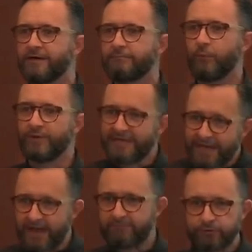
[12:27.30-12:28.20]
But we
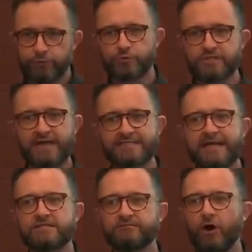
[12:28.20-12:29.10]
can never lose that
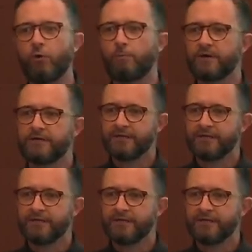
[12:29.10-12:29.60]
sense of hope.